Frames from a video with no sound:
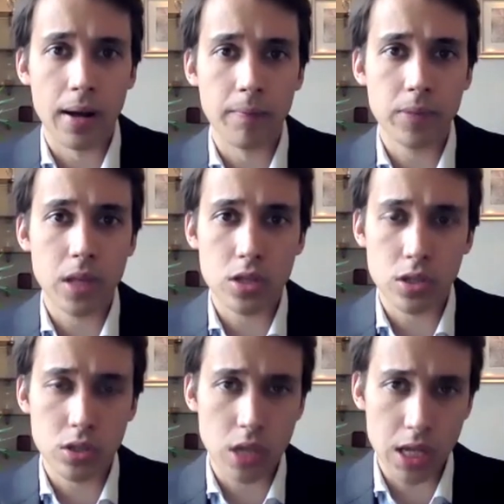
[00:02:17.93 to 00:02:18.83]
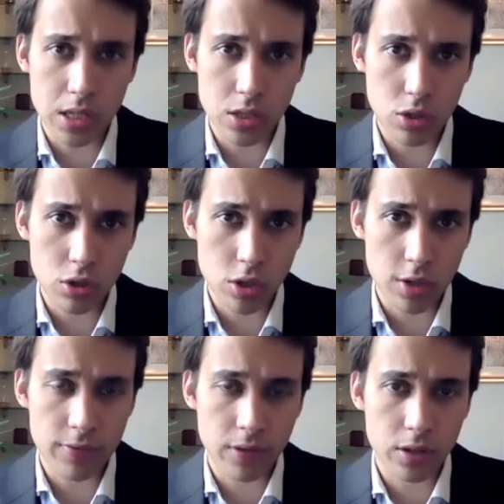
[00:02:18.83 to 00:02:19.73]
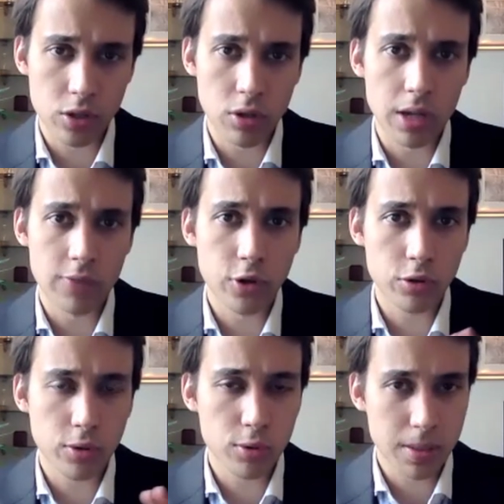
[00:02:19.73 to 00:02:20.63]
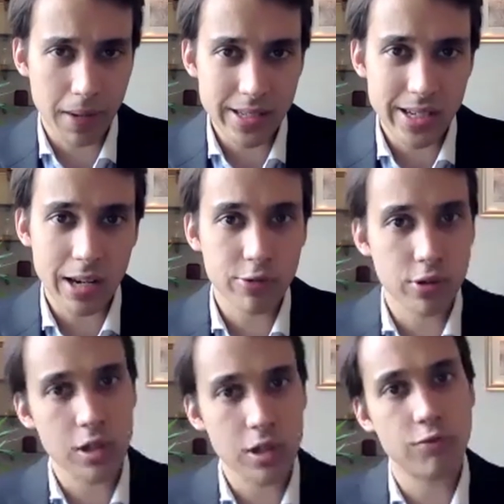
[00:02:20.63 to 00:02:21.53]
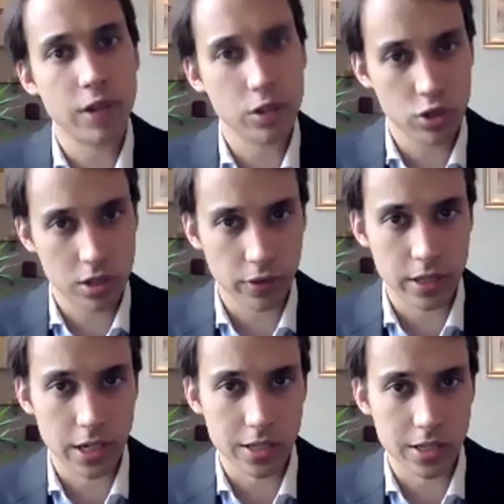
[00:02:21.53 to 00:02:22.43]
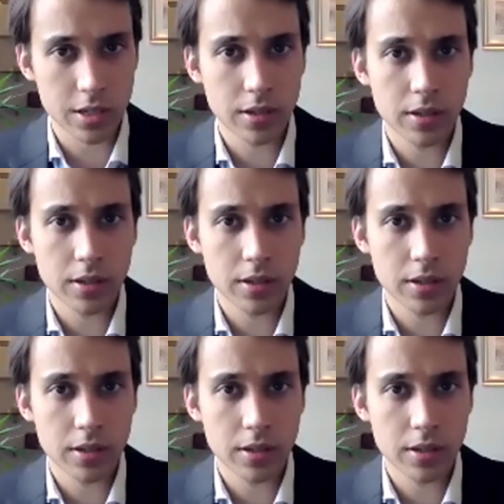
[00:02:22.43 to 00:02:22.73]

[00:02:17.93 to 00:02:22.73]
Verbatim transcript: Um, Do you sort of, do you get enrolled automatically, or do you need to register for the test?